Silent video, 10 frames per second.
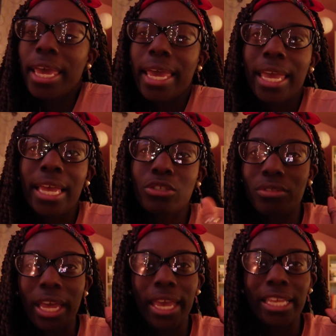And so,
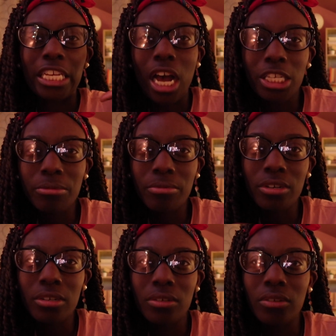like, it's Gossip
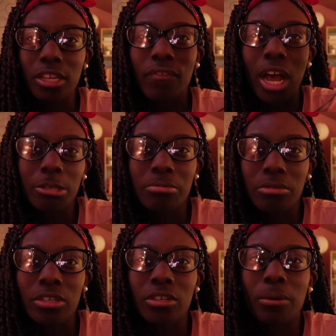Girl. If Gossip
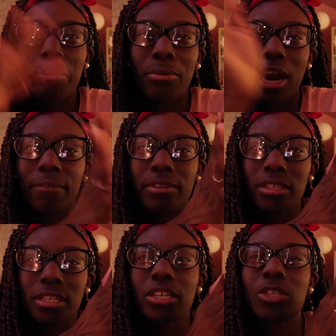Girl Private
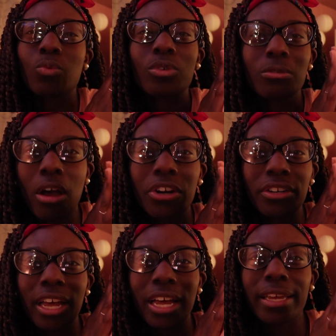series was
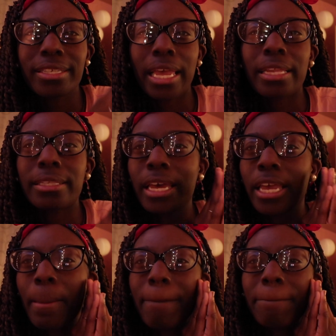modernized and,
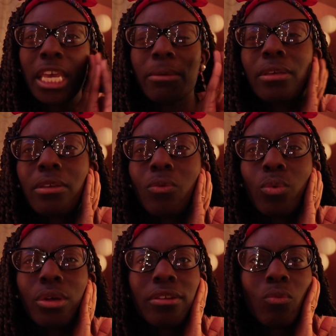like, maybe
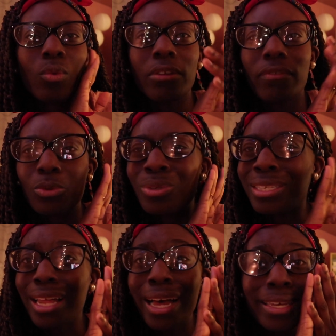one of us
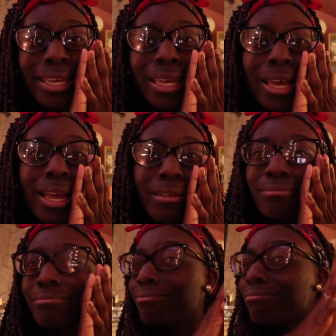was lying,
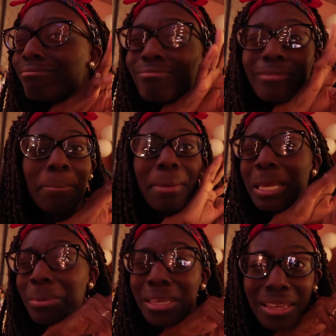
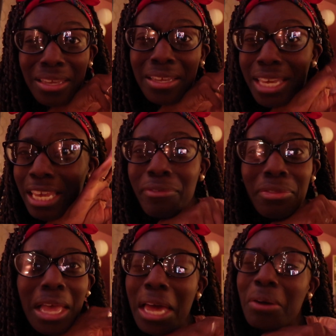maybe
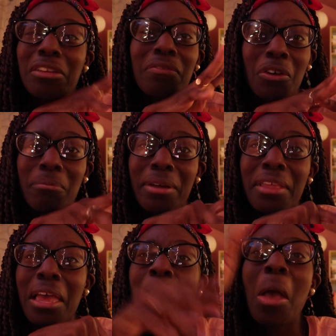even, I don't even know about
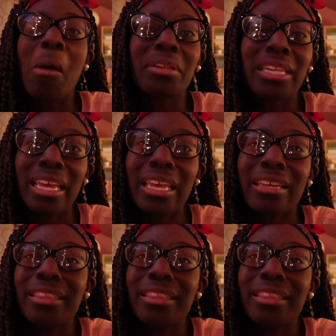that. But, like,